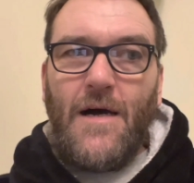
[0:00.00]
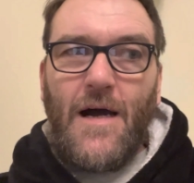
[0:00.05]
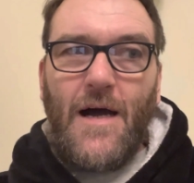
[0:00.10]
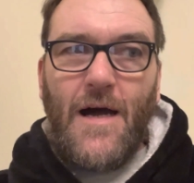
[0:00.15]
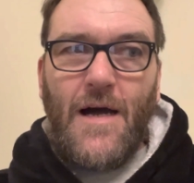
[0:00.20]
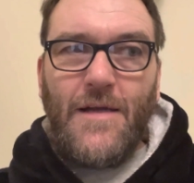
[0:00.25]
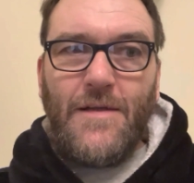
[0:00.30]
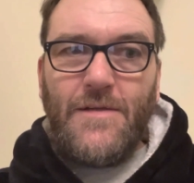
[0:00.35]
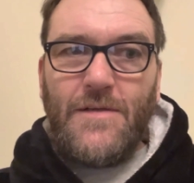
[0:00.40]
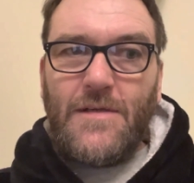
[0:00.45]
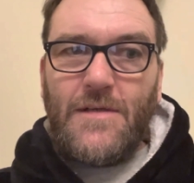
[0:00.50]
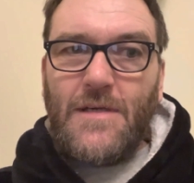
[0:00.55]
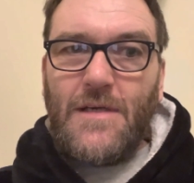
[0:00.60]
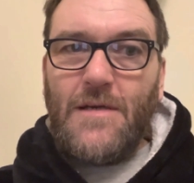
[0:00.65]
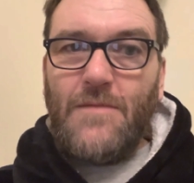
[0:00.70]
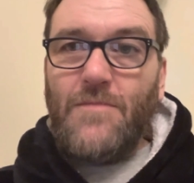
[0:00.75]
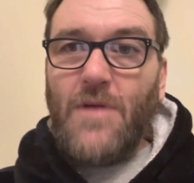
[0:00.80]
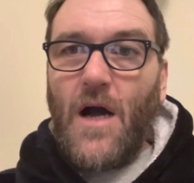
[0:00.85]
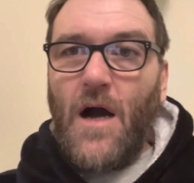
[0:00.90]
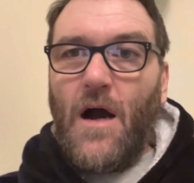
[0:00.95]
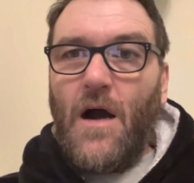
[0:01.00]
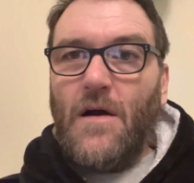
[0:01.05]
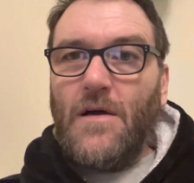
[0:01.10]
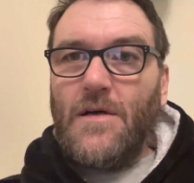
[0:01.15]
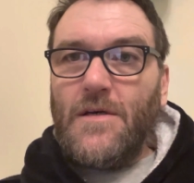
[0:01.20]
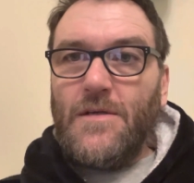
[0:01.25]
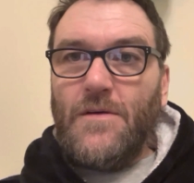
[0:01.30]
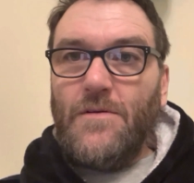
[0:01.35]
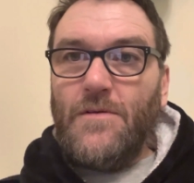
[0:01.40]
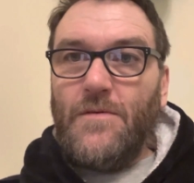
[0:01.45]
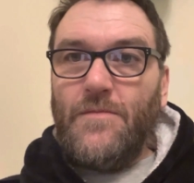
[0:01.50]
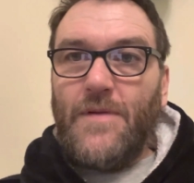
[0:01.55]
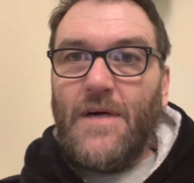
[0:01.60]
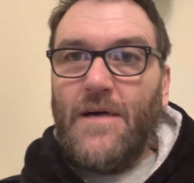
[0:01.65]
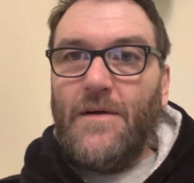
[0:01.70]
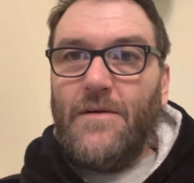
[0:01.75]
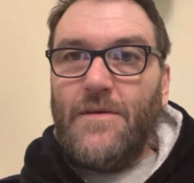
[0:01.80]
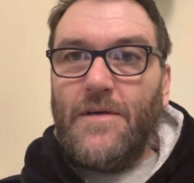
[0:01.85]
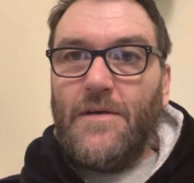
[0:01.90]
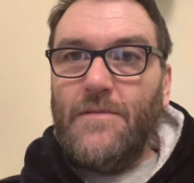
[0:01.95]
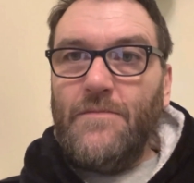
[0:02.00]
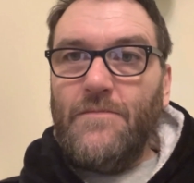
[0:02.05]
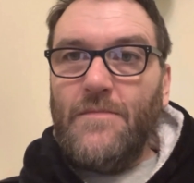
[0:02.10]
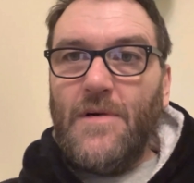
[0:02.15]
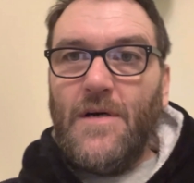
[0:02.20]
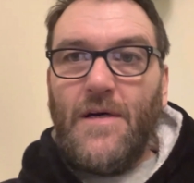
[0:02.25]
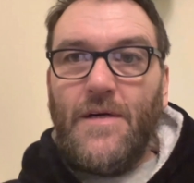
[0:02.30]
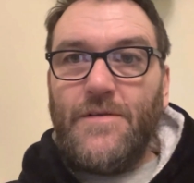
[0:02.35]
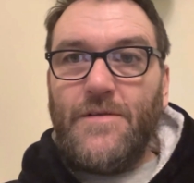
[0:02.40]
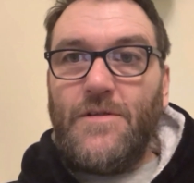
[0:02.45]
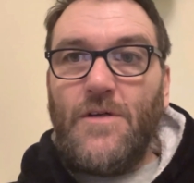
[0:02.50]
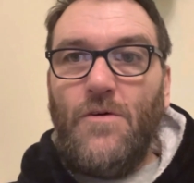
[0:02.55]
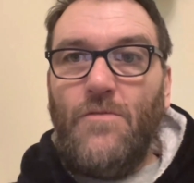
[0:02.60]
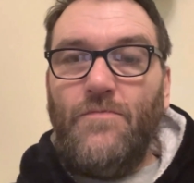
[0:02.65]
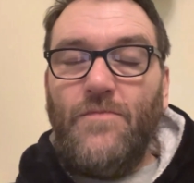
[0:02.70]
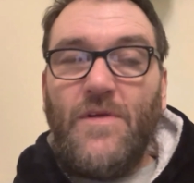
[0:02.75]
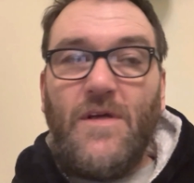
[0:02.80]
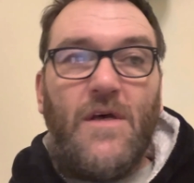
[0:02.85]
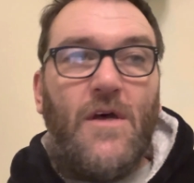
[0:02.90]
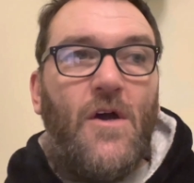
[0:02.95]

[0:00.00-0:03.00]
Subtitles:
and keep harking on about it. I don't.